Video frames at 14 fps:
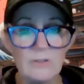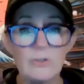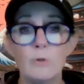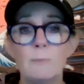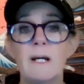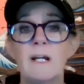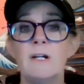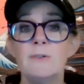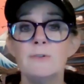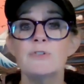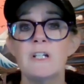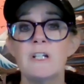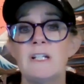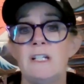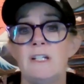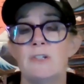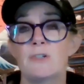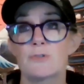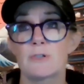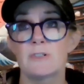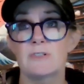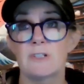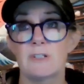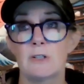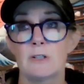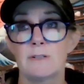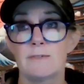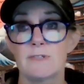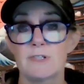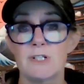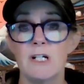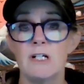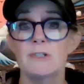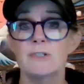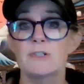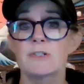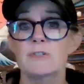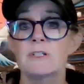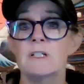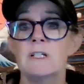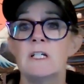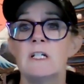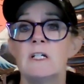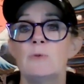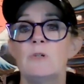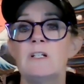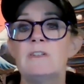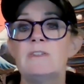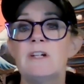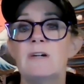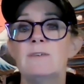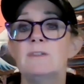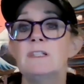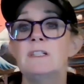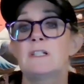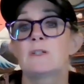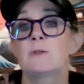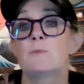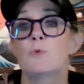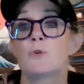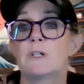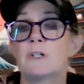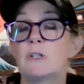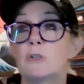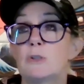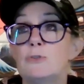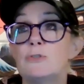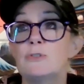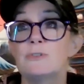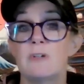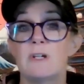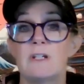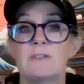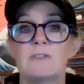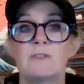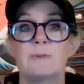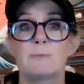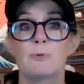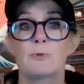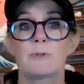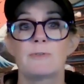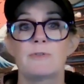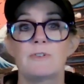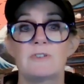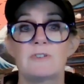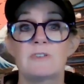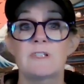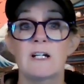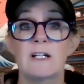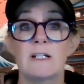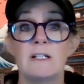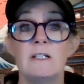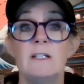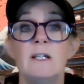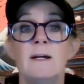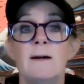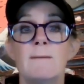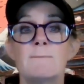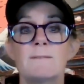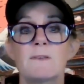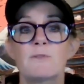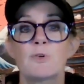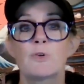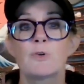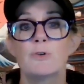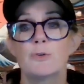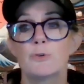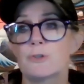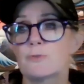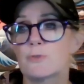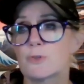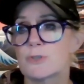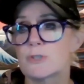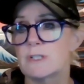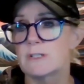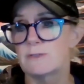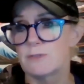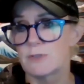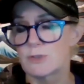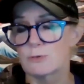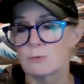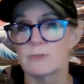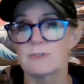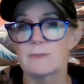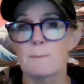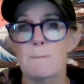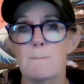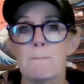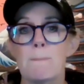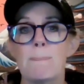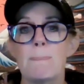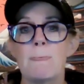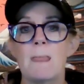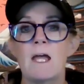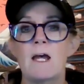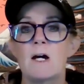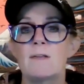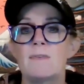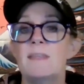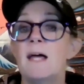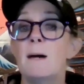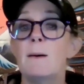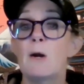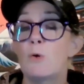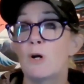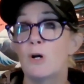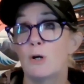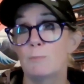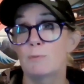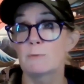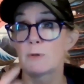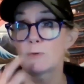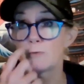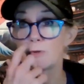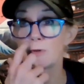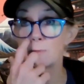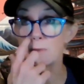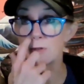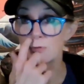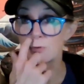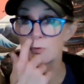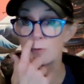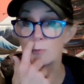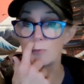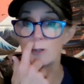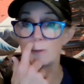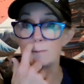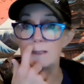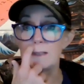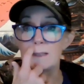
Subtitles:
So, by understanding and addressing all of the challenges, we can definitely get a more inclusive and supportive society for neurodivergent individuals. And that will help promote their mental well